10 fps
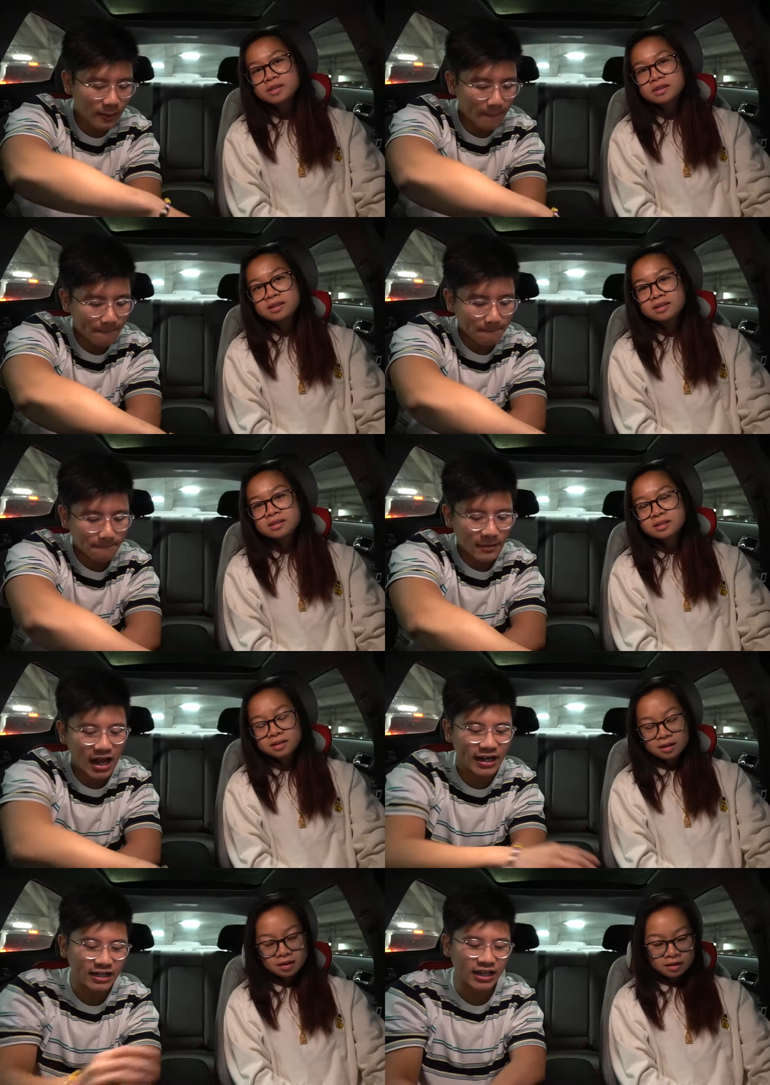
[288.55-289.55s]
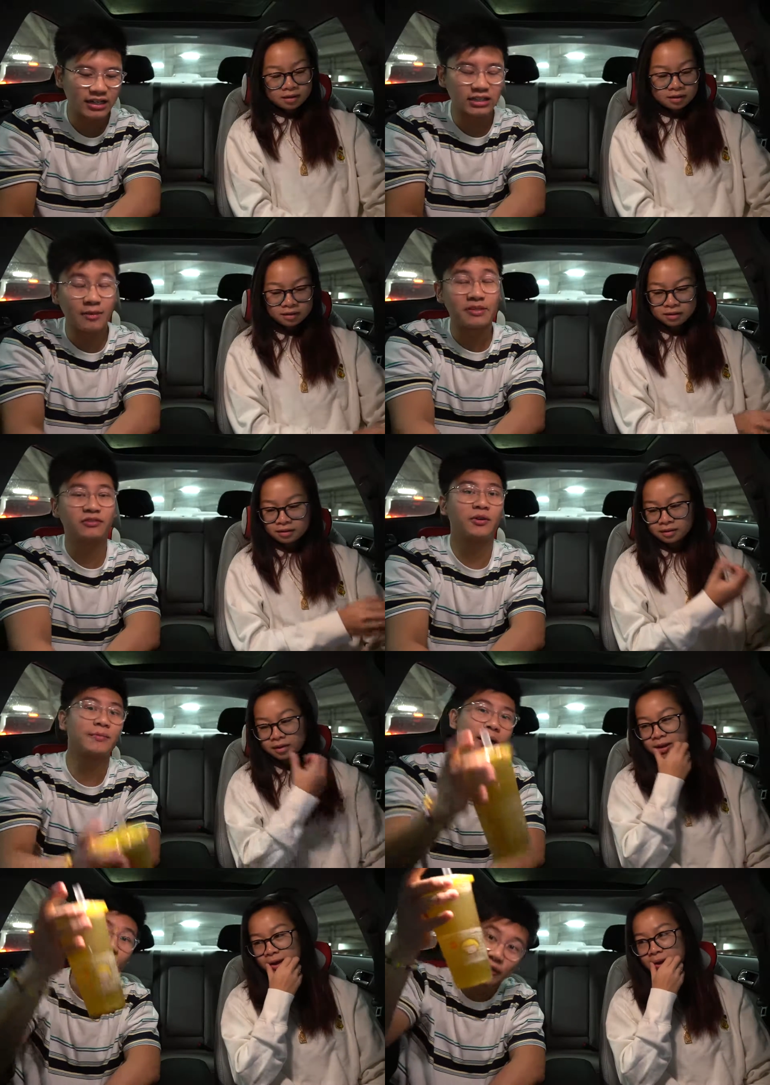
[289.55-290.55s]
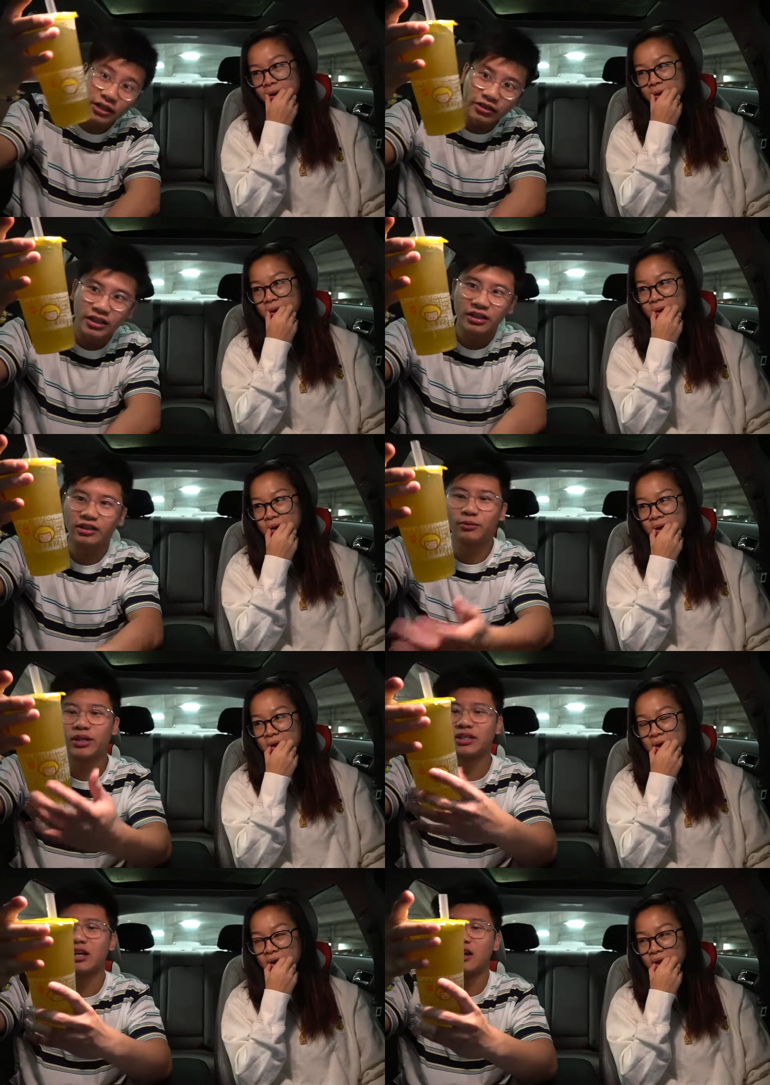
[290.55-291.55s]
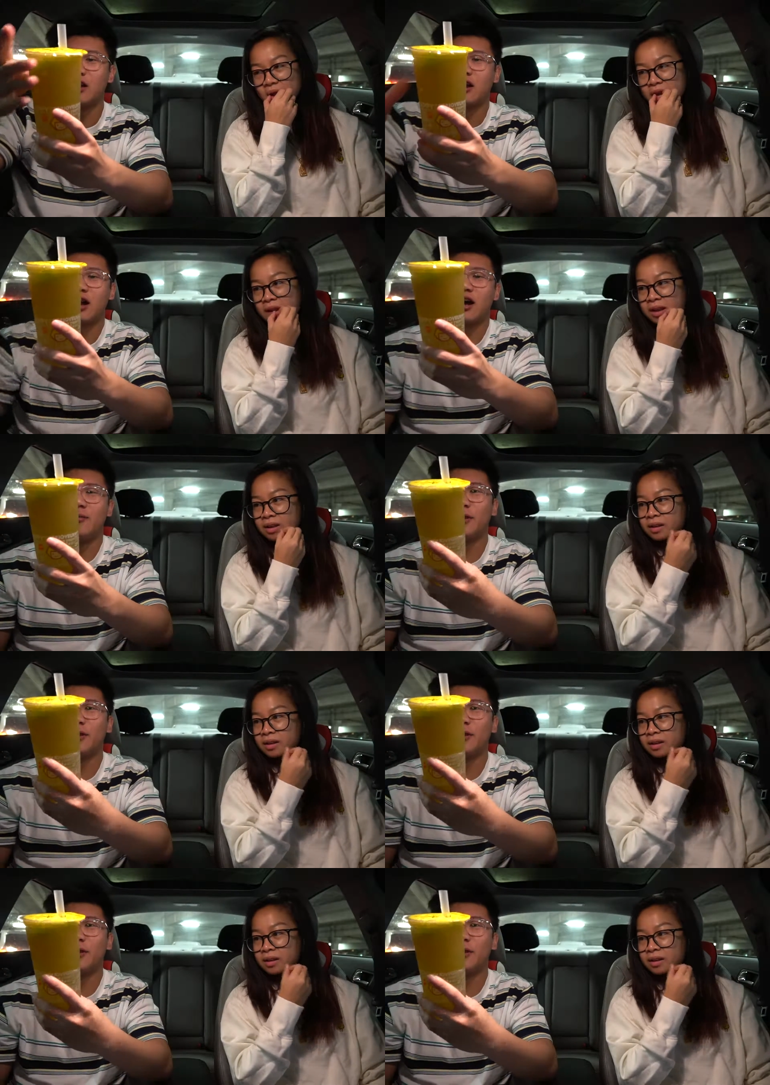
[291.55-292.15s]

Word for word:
Speaker 1: toppings in this. I didn't get any toppings for my mojito either. Which, uh,